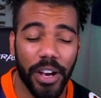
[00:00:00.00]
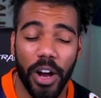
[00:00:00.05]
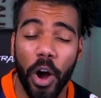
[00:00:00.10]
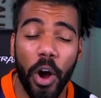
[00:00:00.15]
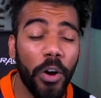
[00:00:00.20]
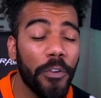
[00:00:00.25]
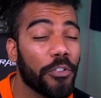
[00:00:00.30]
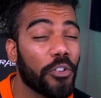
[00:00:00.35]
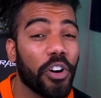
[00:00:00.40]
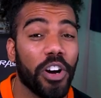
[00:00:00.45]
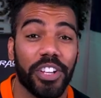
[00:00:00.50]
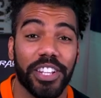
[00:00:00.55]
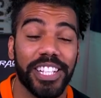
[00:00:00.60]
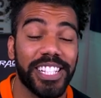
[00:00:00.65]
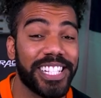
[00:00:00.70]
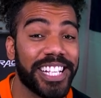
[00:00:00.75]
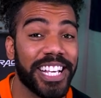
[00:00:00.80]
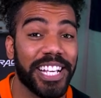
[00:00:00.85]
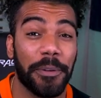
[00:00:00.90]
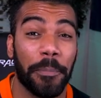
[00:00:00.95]
overall,
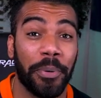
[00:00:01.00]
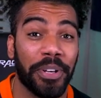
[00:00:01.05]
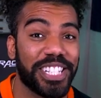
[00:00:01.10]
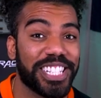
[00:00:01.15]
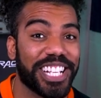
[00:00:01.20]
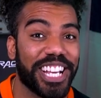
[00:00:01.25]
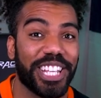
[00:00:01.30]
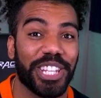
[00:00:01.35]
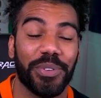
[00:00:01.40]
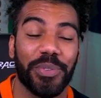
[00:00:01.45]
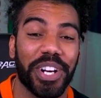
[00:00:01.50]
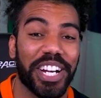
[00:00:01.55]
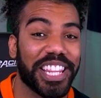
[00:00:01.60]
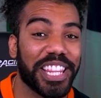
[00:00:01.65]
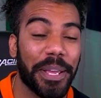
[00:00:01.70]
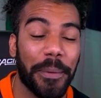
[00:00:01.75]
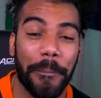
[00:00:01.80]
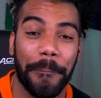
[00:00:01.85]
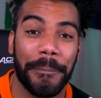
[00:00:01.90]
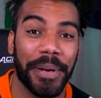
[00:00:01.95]
this kid put together one of
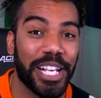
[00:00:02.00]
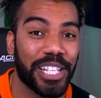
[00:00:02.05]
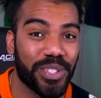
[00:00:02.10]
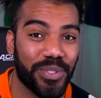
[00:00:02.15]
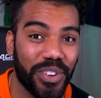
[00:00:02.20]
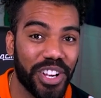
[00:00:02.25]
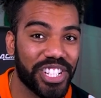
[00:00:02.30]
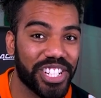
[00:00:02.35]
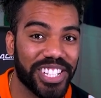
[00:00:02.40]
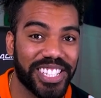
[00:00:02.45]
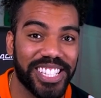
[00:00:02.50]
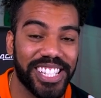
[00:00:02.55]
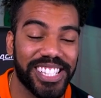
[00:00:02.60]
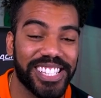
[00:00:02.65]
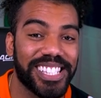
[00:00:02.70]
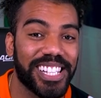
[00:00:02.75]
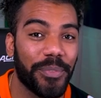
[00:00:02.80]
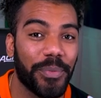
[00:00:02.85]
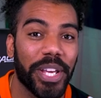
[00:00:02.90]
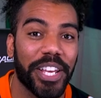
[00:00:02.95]
the best rushing
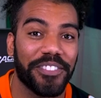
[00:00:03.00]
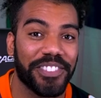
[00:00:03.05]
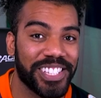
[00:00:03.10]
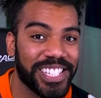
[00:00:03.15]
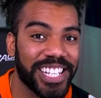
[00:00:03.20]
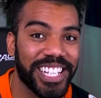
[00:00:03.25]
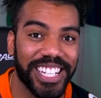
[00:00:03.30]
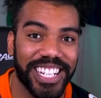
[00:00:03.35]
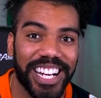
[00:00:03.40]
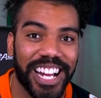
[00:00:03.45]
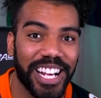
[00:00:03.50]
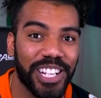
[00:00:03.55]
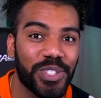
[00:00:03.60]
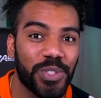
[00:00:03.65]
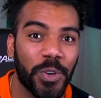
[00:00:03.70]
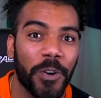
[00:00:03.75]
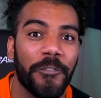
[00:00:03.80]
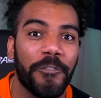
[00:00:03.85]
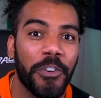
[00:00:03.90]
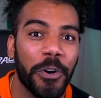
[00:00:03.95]
seasons that we have seen in high
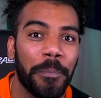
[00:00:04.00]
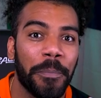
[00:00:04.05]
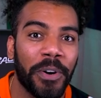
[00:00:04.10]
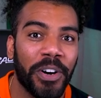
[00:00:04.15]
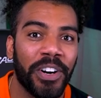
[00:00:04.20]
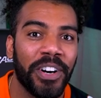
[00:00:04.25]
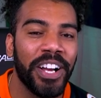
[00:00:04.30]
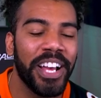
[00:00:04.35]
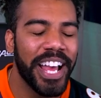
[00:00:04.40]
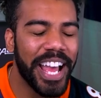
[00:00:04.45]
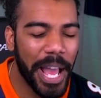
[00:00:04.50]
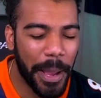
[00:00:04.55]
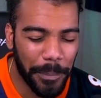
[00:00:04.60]
school football.